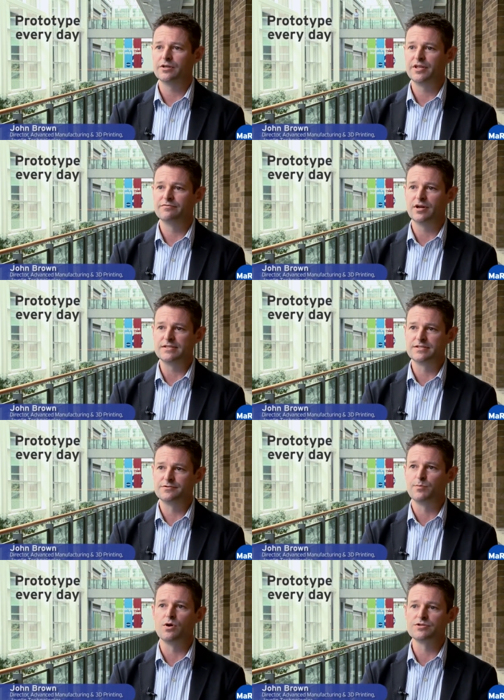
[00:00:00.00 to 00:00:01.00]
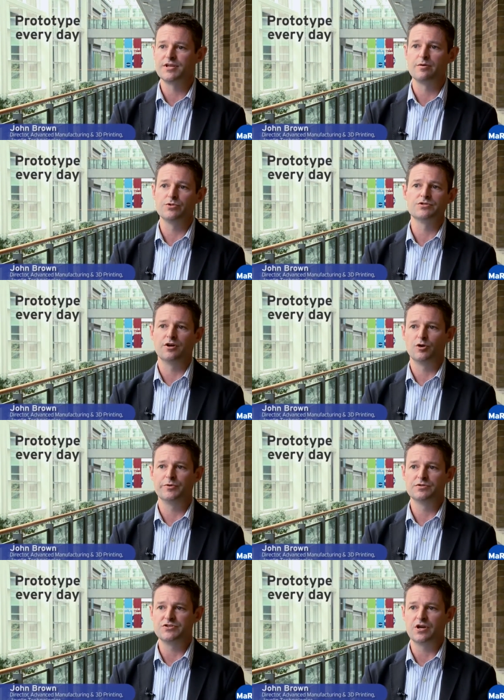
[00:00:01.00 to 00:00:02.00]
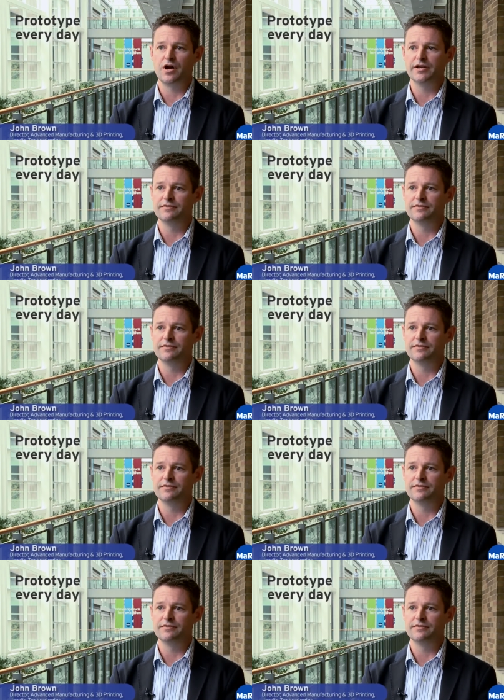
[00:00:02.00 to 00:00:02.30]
they've got small samples to help you decide.